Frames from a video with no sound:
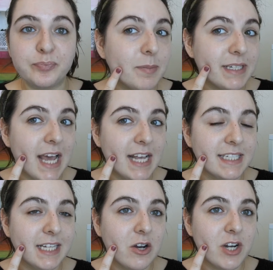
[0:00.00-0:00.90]
I'll be
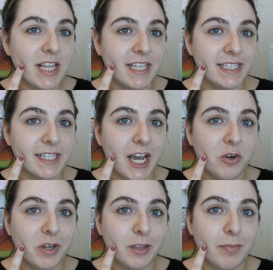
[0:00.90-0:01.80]
testing out this
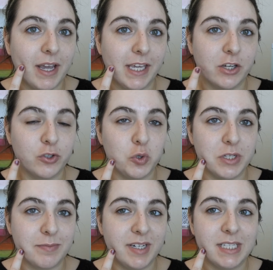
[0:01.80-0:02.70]
side with my Eco
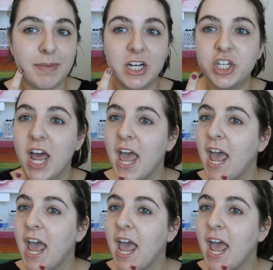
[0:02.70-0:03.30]
Tools mini sponge,